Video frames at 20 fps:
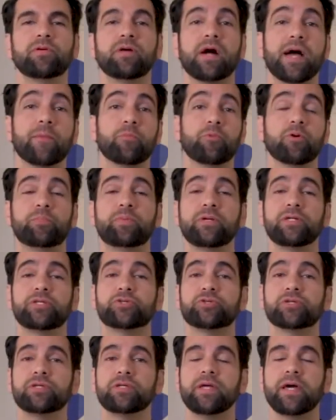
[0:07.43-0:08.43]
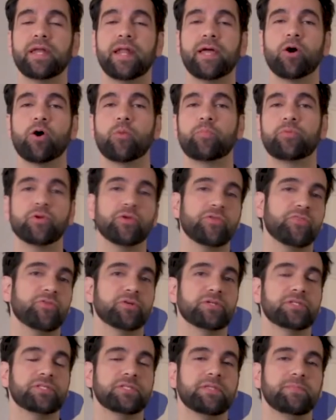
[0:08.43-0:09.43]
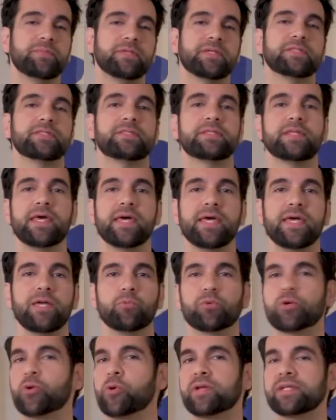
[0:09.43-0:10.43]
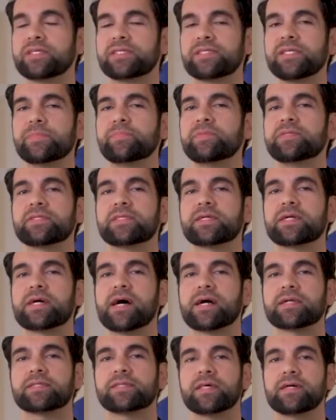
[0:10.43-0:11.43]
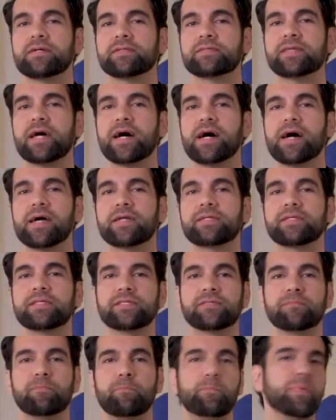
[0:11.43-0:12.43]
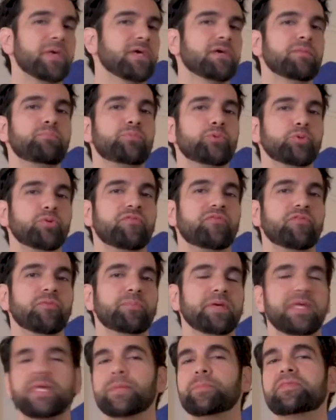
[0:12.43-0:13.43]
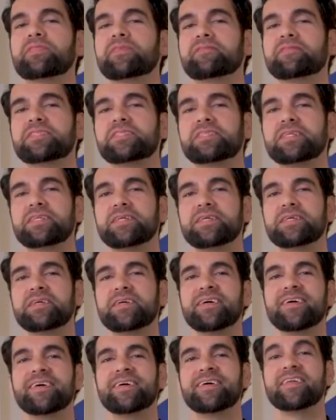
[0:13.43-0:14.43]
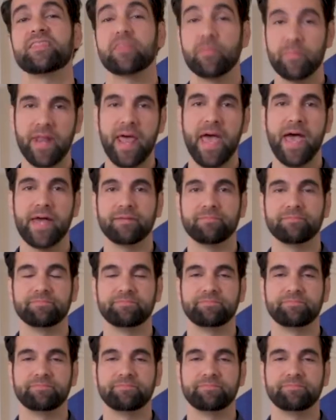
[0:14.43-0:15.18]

I'm WIL PETRE and I hope you're thirsty because today we're going to slip into the cocktail tied to this big, beautiful behemoth of a city, the Manhattan.